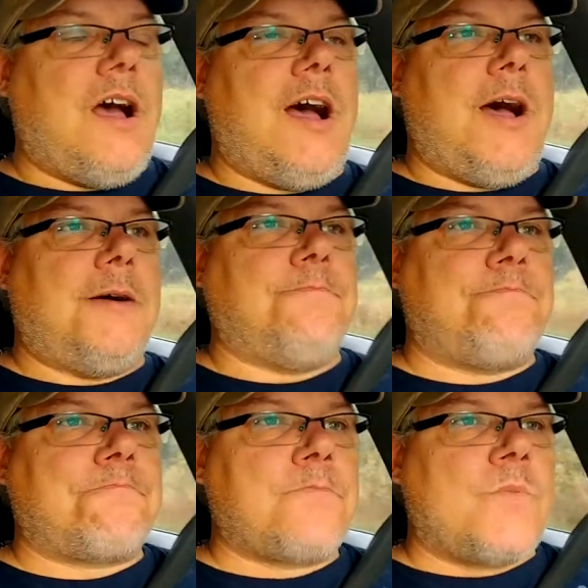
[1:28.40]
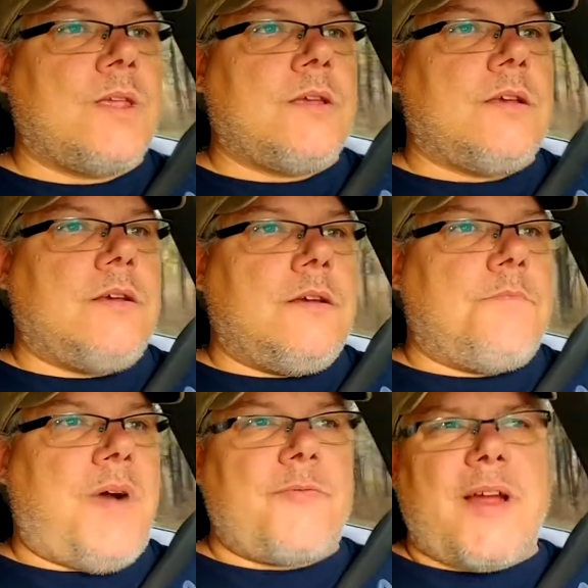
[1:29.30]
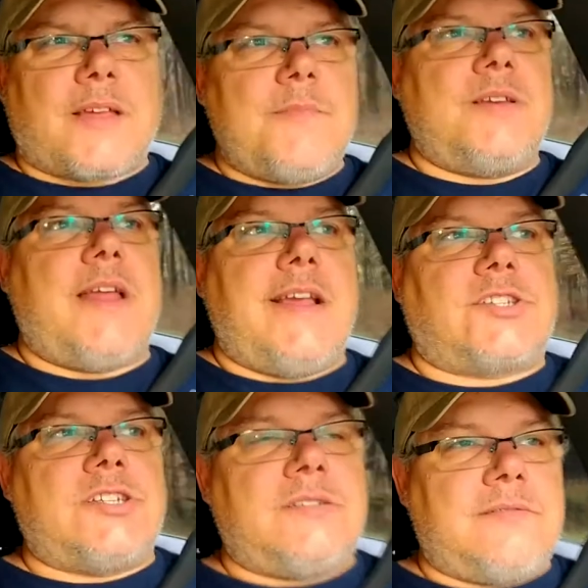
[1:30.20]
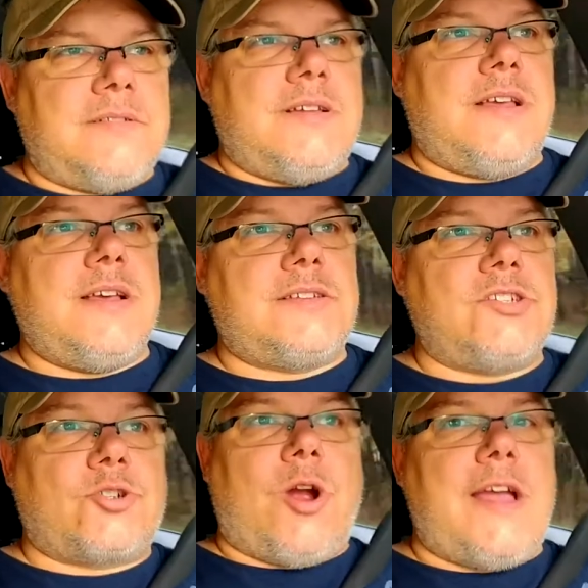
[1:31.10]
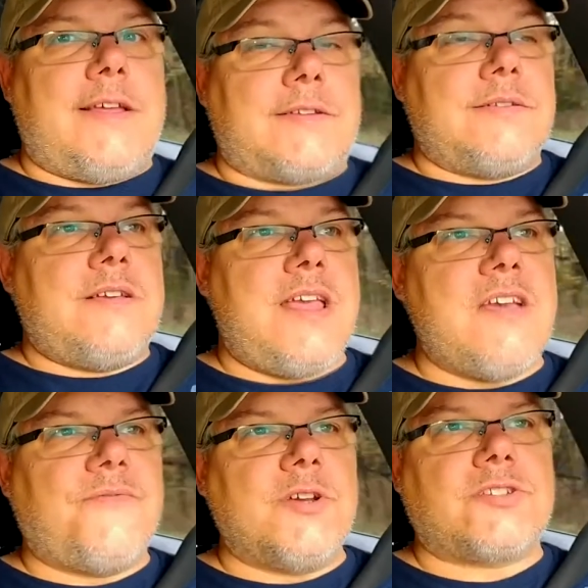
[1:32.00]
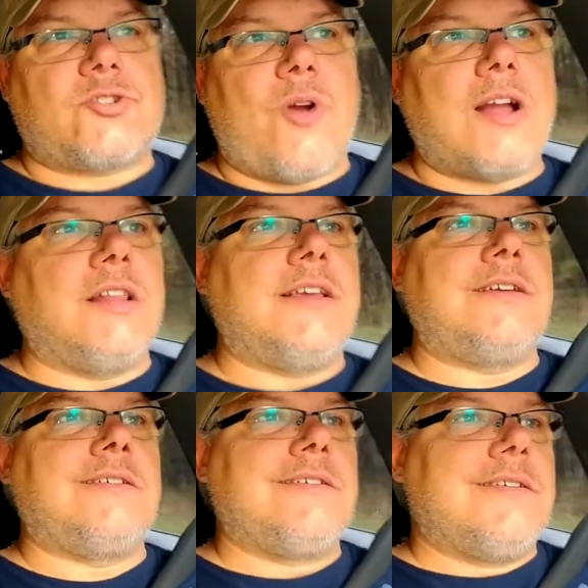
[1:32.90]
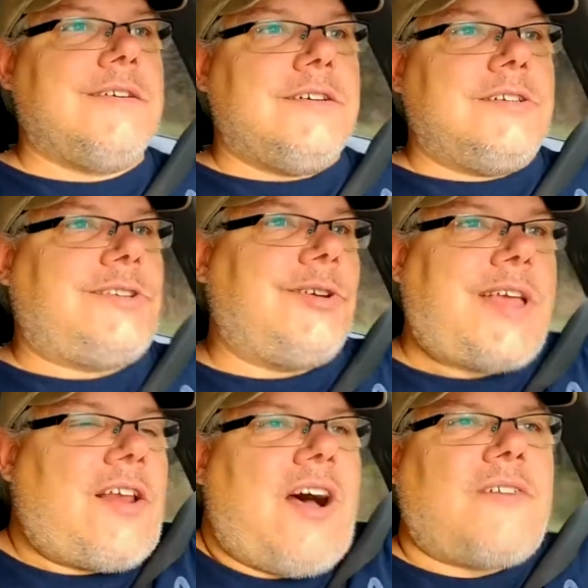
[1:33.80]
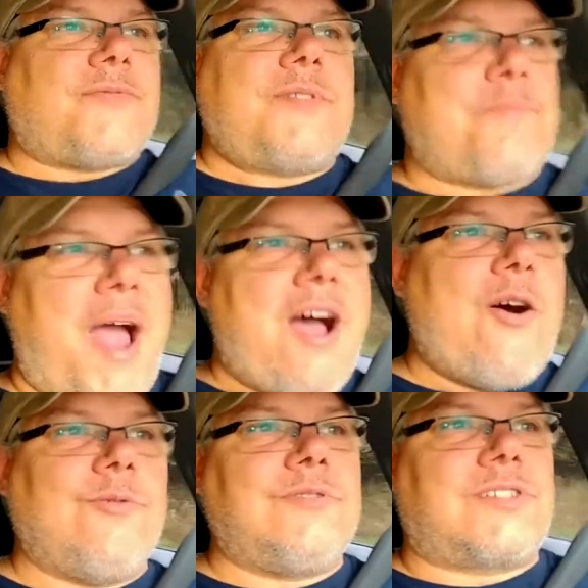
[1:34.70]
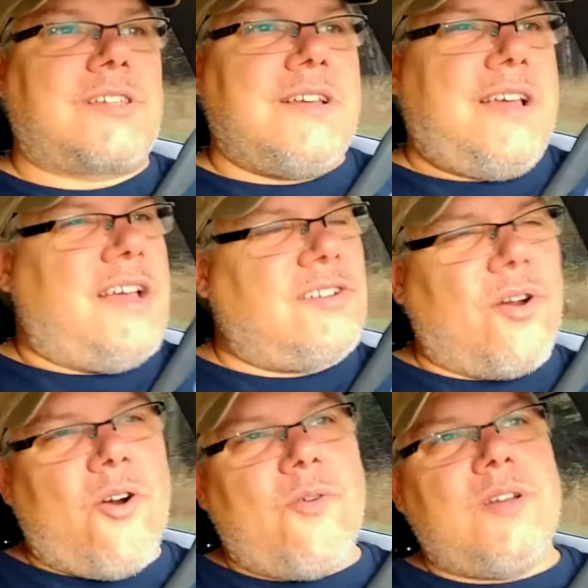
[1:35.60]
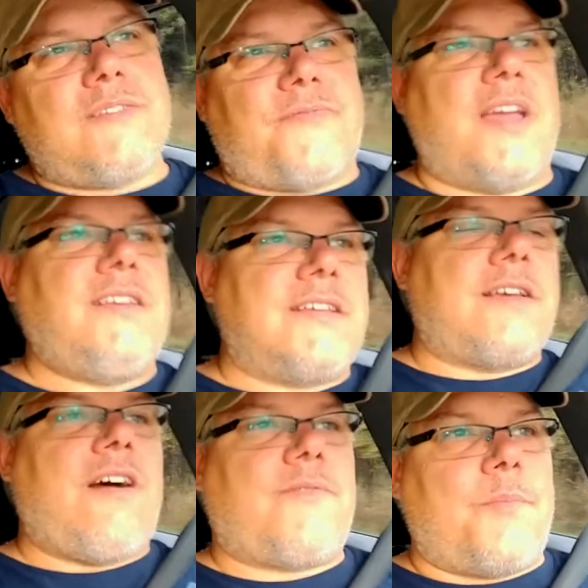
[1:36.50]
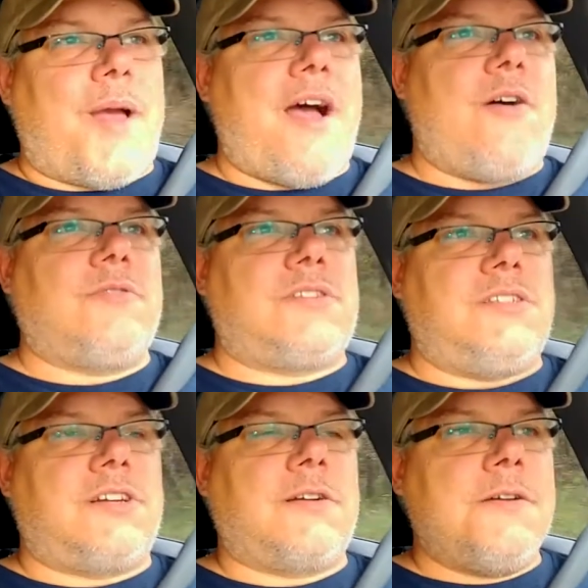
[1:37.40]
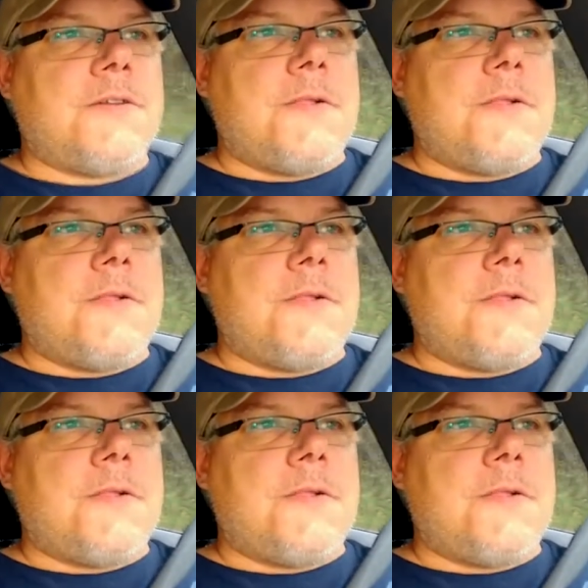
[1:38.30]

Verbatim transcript: Um, my recommendation is you try it. If you're struggling to get off the pounds and you're always fighting to get off the pounds and you're